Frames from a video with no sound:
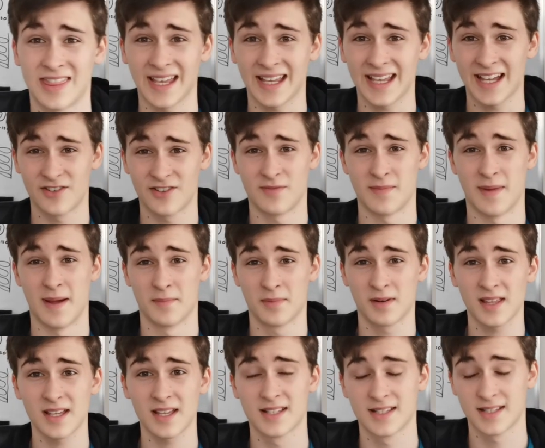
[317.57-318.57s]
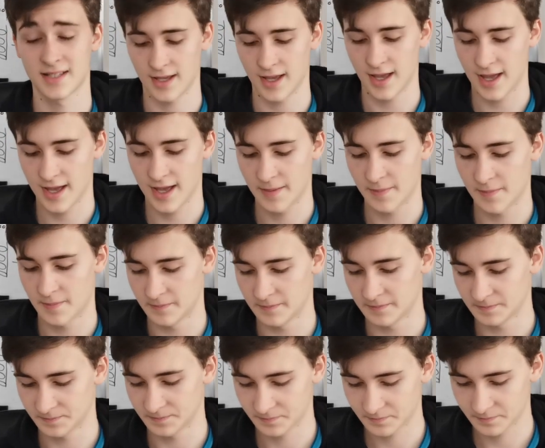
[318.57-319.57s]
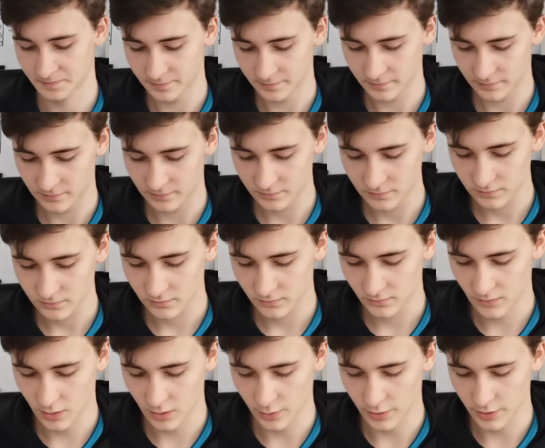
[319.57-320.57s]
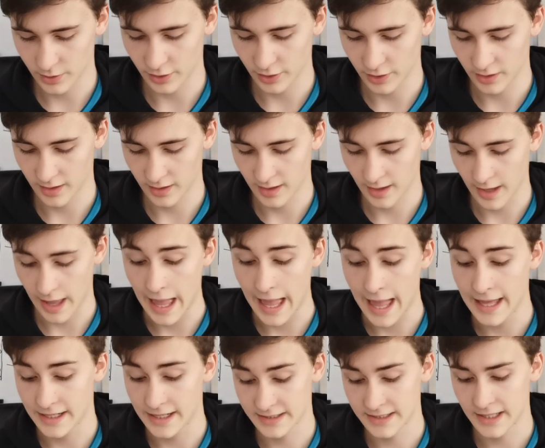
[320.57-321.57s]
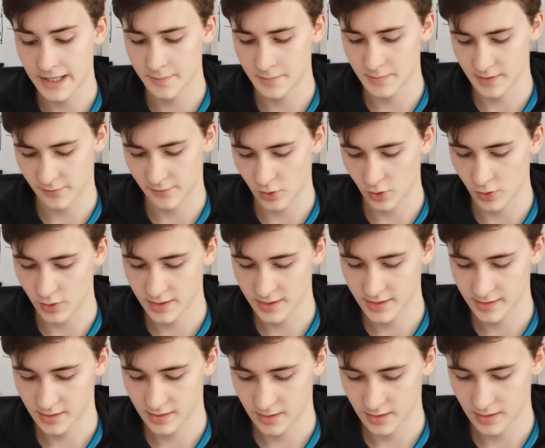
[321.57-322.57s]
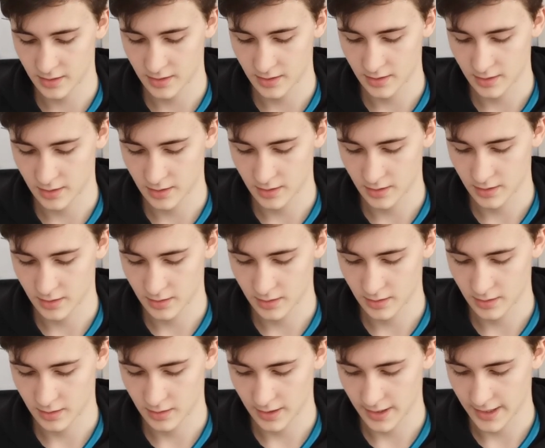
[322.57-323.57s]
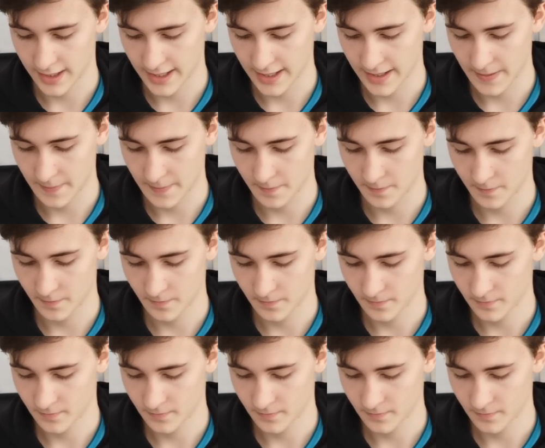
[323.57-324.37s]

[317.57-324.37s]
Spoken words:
think I'd remember this. What do you do? Enzymes, of course. That's